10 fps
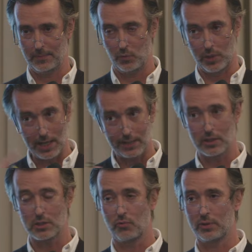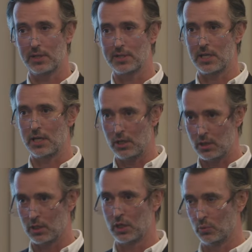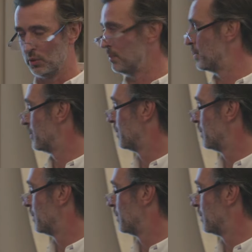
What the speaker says: Regardless of what they say, go deeper.